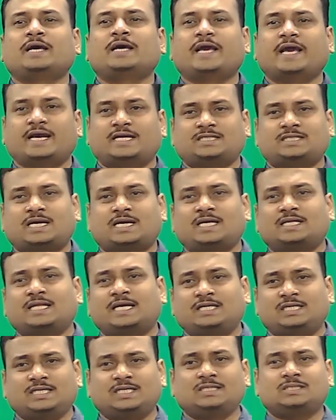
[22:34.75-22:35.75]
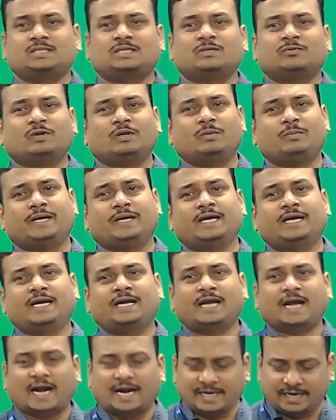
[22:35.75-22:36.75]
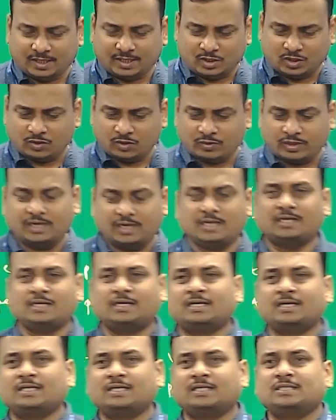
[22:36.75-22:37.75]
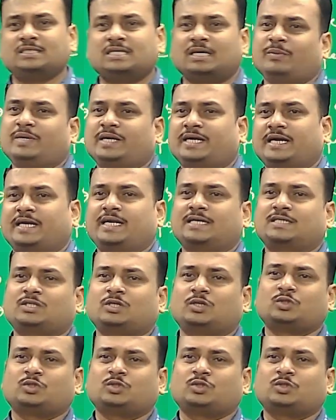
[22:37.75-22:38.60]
extra, that is will be added to your semiconductor.